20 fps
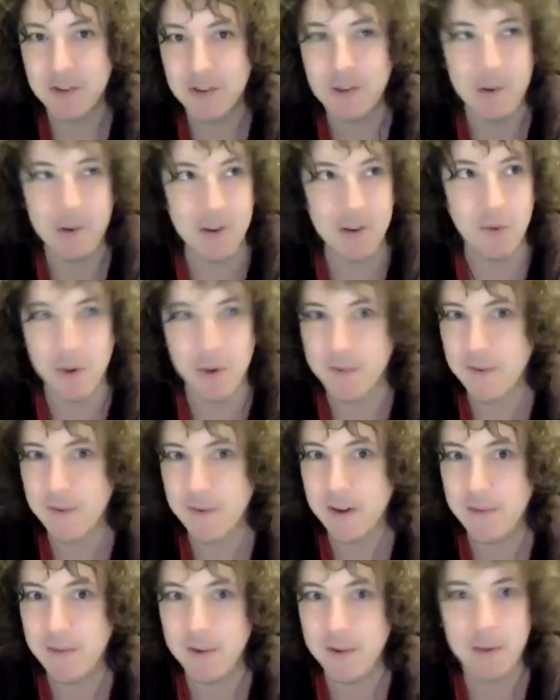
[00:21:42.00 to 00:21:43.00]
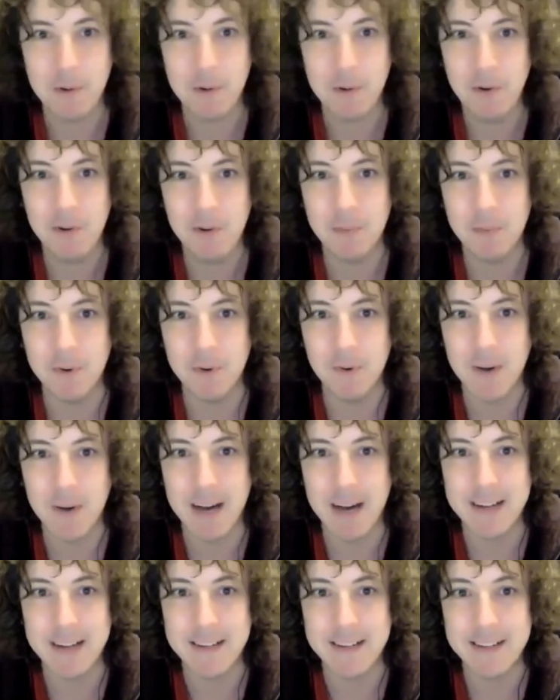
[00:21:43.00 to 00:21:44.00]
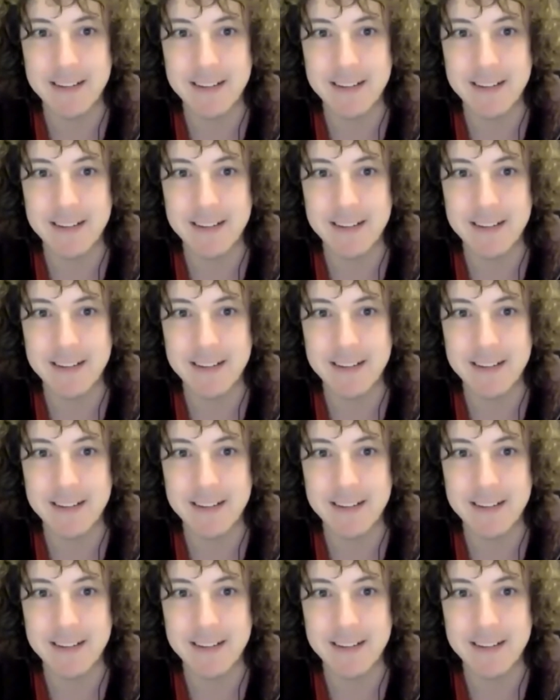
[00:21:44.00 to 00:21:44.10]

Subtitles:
could qualify for the Crucible, and